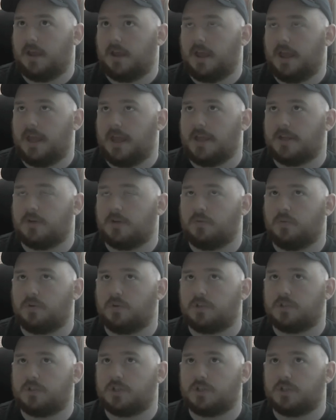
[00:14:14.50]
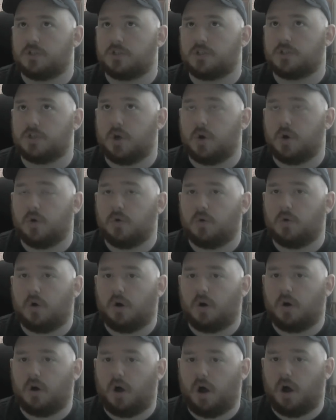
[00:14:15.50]
It was just so
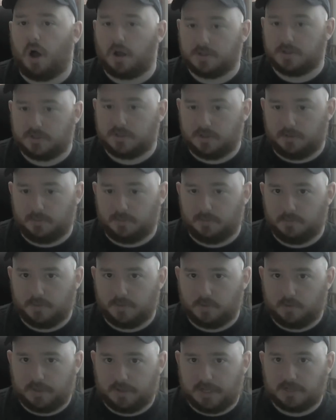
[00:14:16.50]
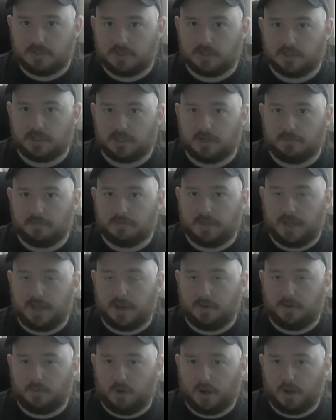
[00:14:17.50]
awesome, the relationship
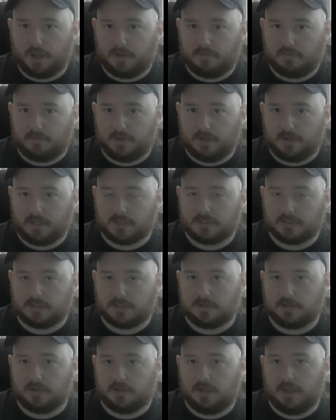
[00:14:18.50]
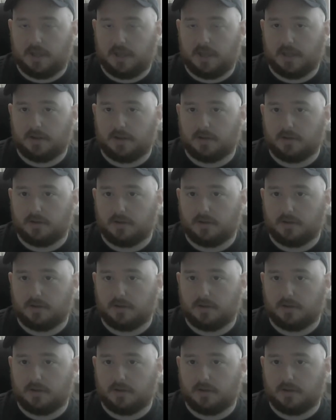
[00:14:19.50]
that Joaquin Phoenix and